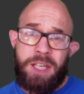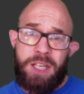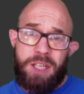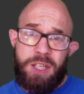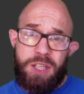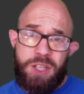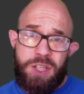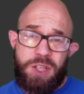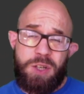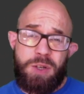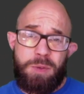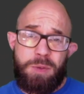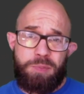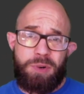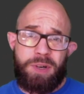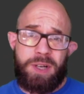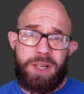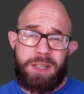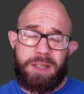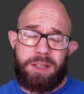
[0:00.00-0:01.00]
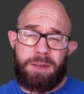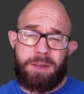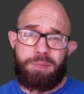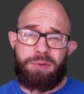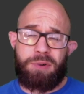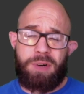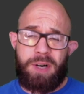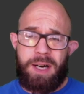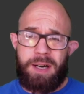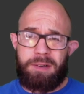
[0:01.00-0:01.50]
You bring the
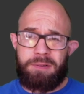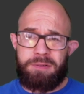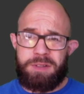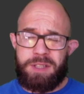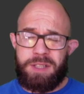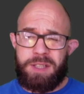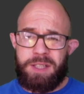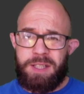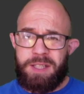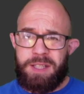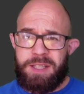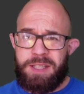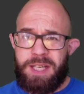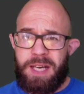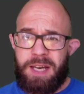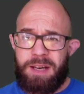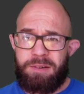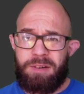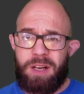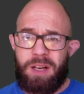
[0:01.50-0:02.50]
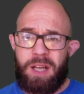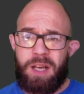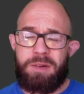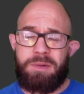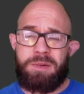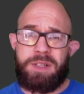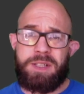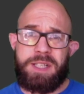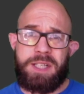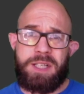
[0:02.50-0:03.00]
proud down
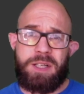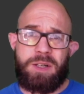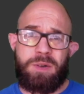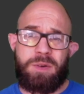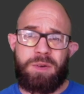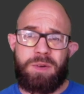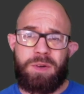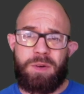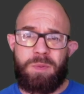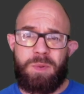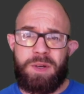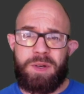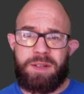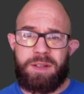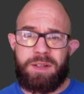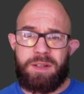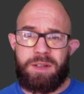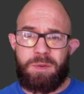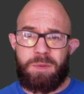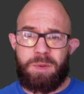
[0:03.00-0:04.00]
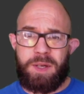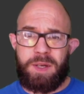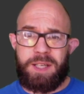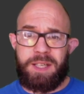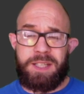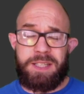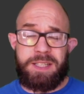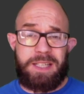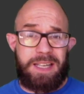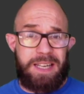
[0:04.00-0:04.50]
low and deal with the
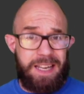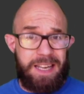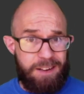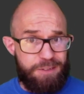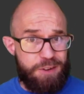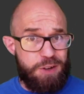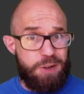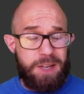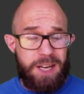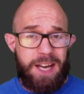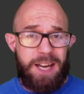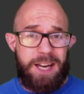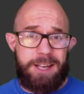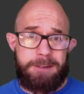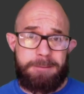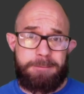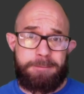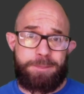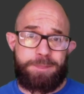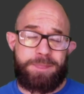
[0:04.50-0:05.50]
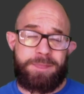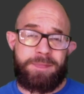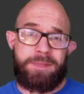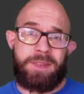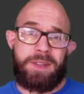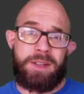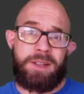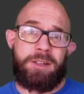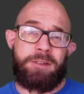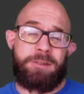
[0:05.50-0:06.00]
wicked. If you can.
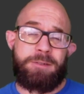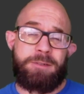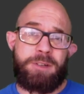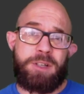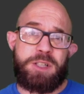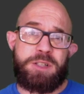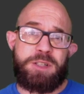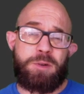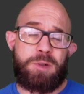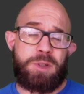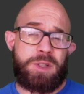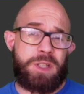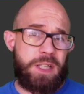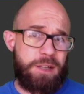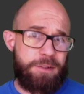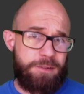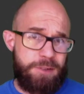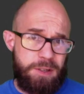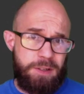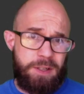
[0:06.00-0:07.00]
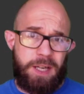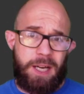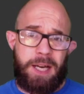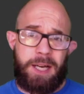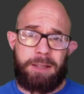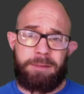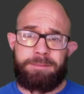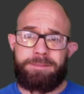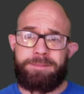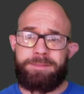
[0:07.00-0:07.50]
Verse 14. If you
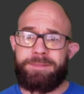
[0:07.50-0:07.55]
can,